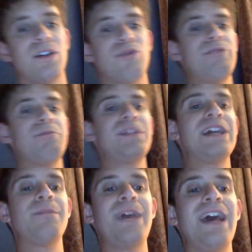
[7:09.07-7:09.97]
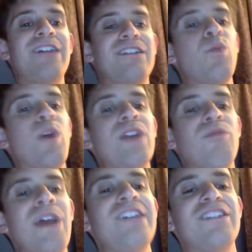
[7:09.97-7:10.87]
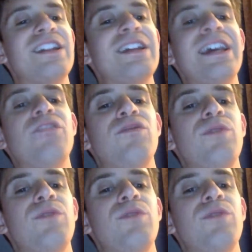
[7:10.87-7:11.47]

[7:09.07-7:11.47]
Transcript: Rhea Ripley ended up asking when Rey is going to get it